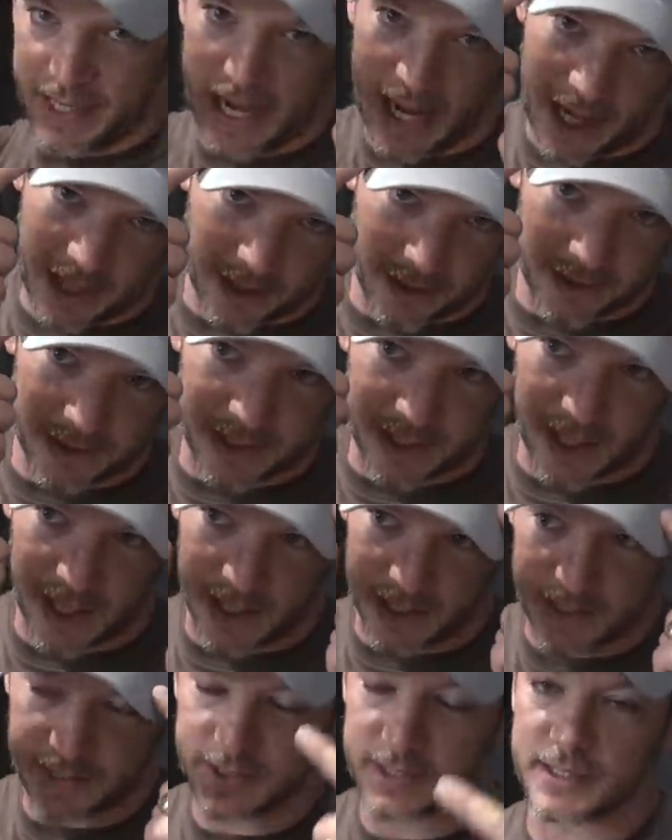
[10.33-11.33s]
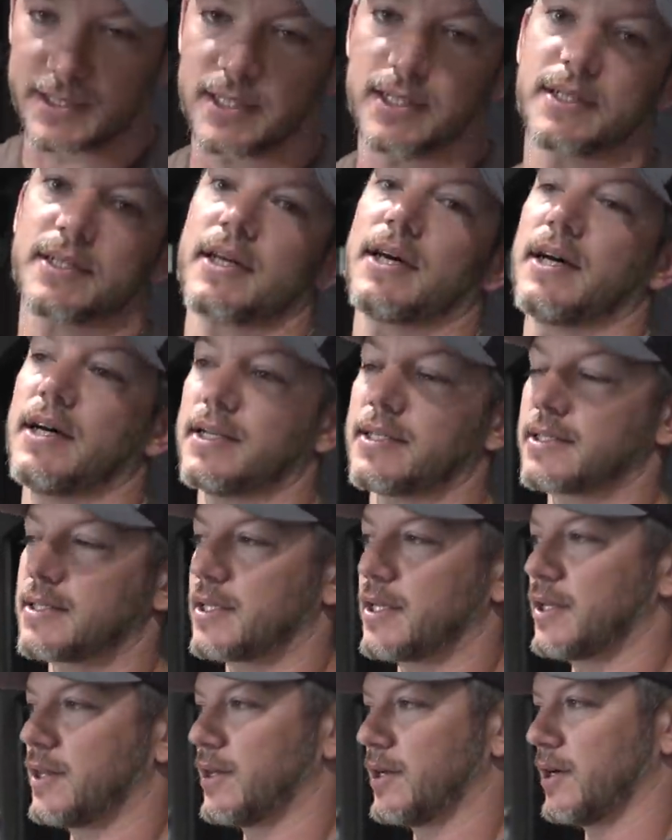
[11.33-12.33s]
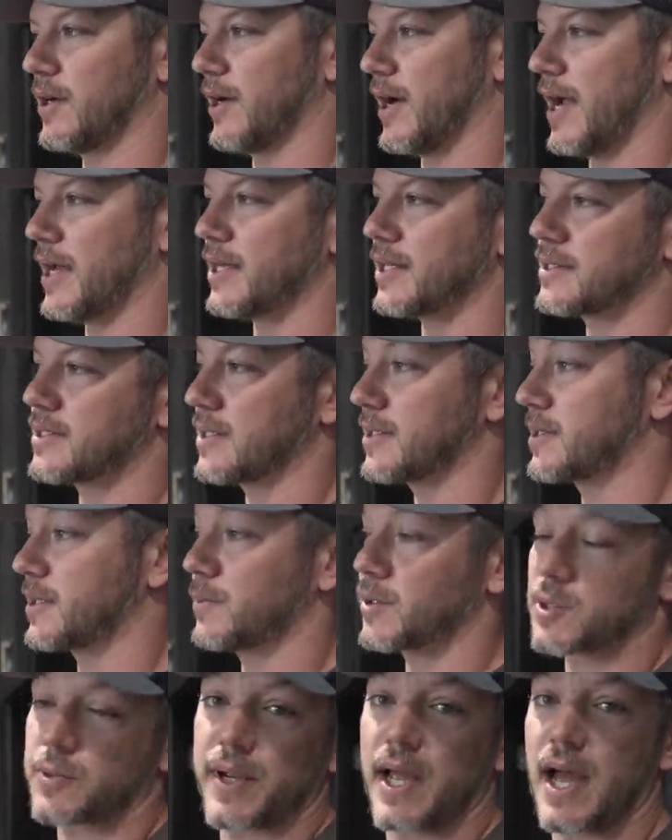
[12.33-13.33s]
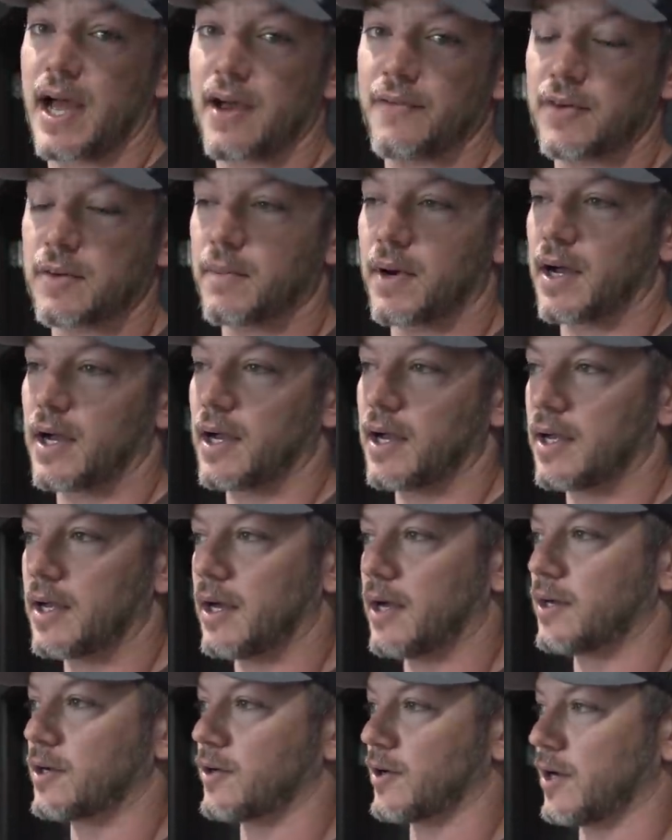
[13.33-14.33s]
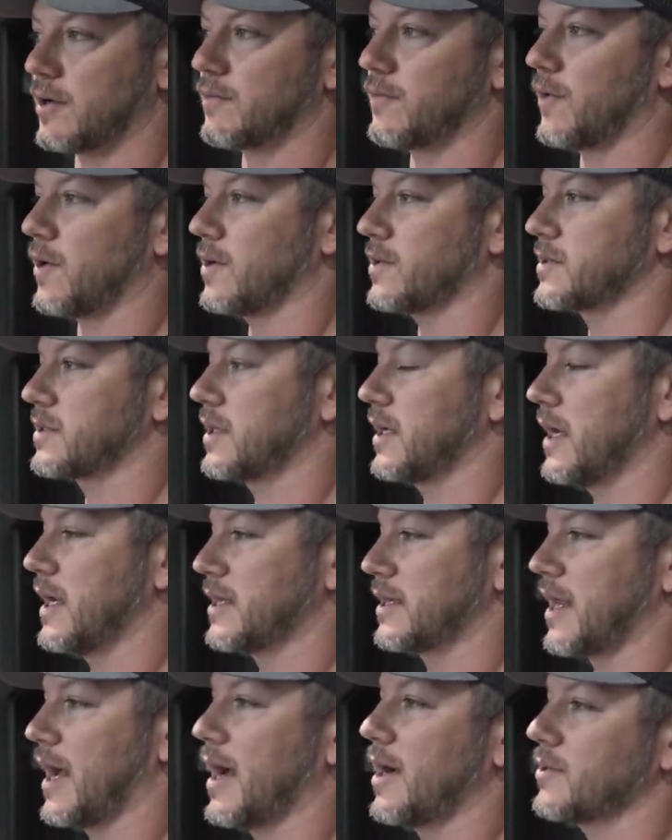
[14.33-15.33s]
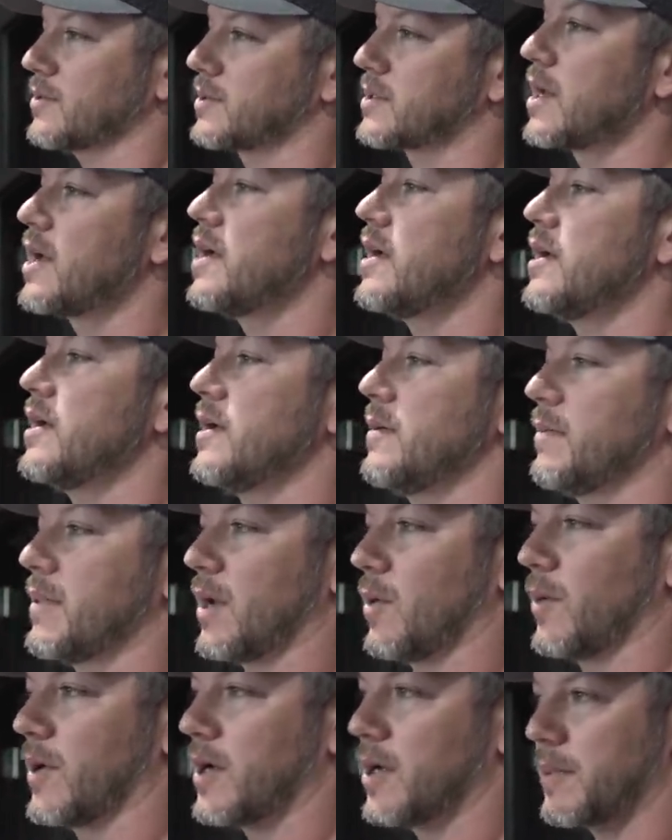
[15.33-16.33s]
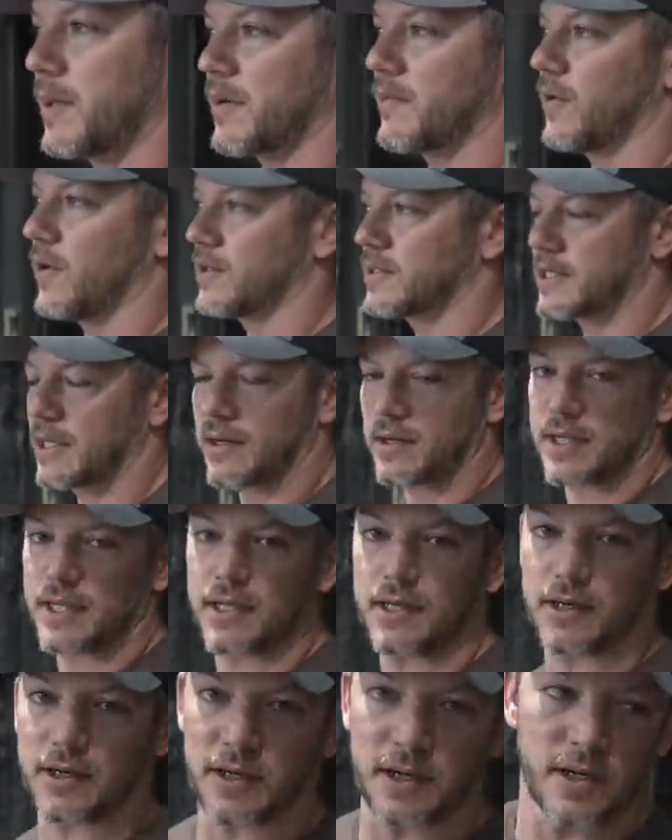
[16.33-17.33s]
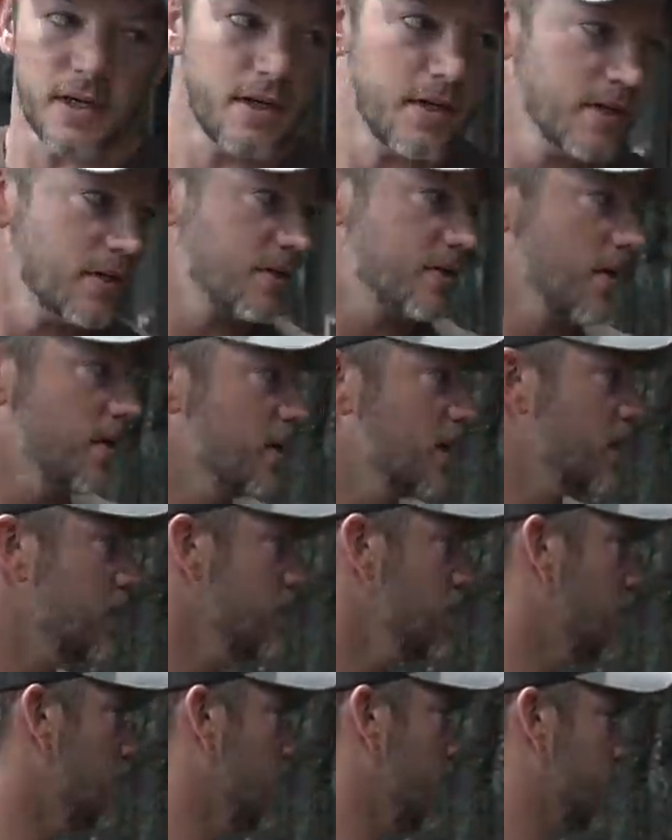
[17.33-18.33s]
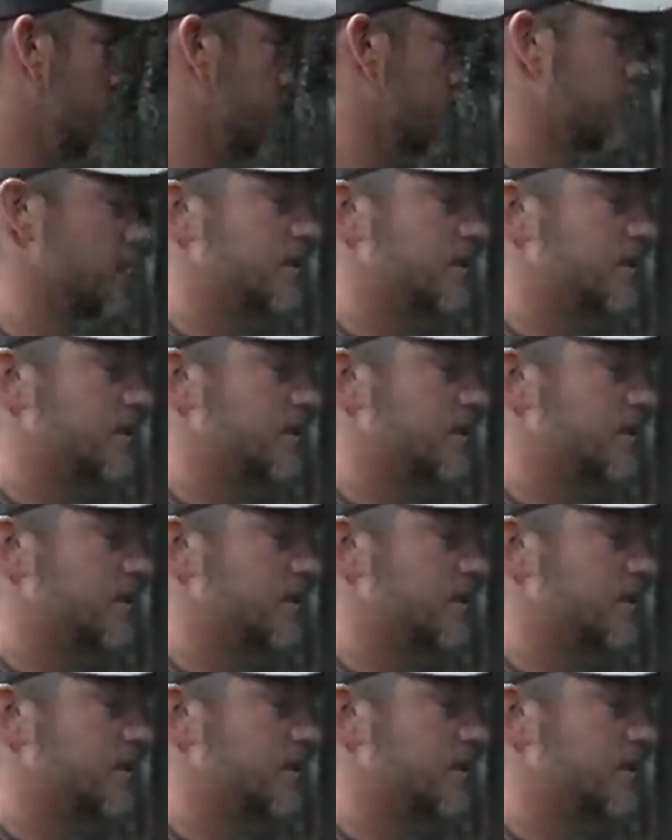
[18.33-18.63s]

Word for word: GallowTech has sent us their hanging system, which we have in my underground vault at the house, but I wanted a big vault out here so that, you know, I can